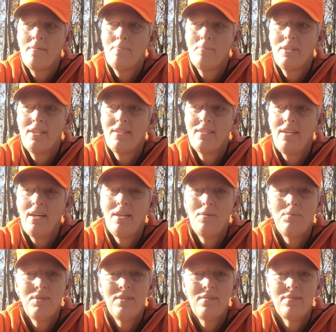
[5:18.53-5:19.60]
But I
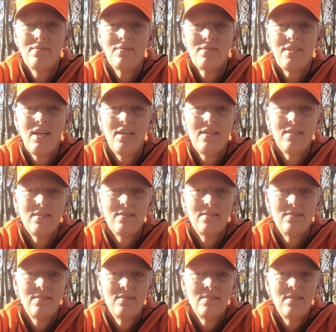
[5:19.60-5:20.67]
will kind of
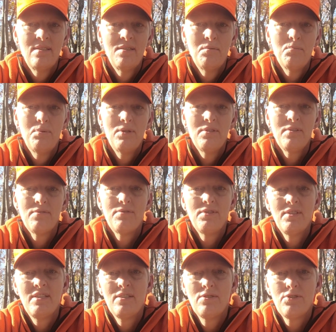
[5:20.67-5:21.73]
put the
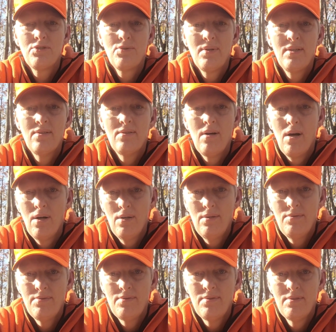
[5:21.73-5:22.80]
Foothills Trail
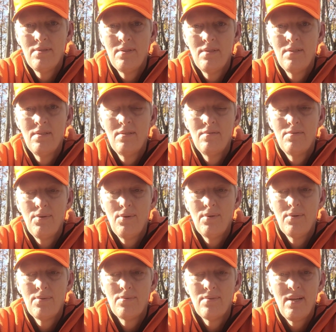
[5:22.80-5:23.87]
off
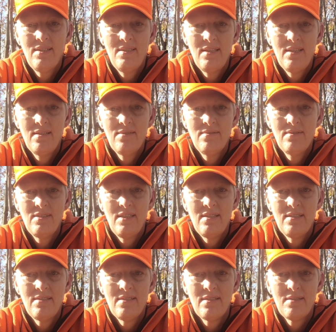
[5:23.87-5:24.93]
for right now,
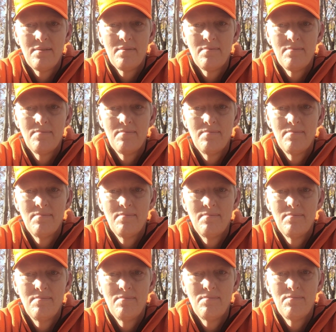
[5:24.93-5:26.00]
and
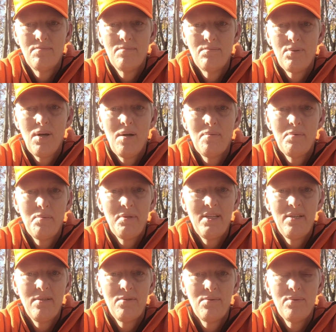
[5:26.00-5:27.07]

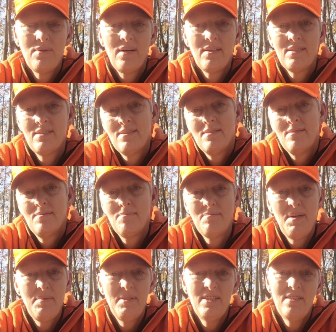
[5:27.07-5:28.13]
probably thru hike it
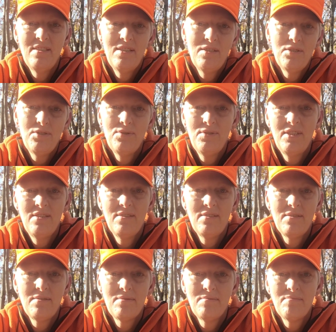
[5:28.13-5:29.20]
maybe in another 2
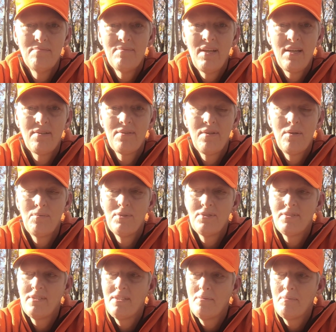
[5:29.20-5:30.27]
years. I don't know, we'll
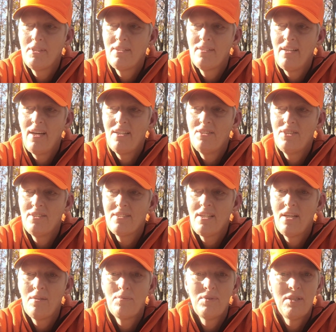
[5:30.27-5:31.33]
see, but I just
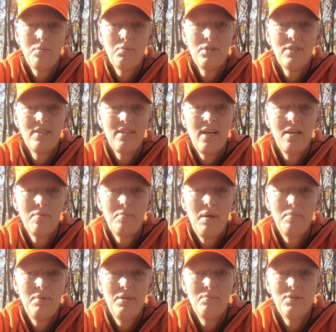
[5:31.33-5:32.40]
kind of want to put it out of my
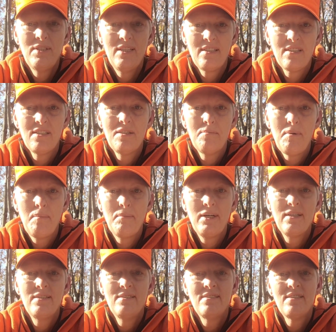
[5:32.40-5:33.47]
memory and clear my
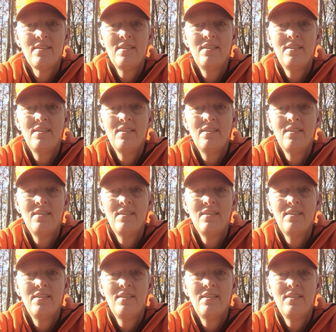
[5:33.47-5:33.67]
mind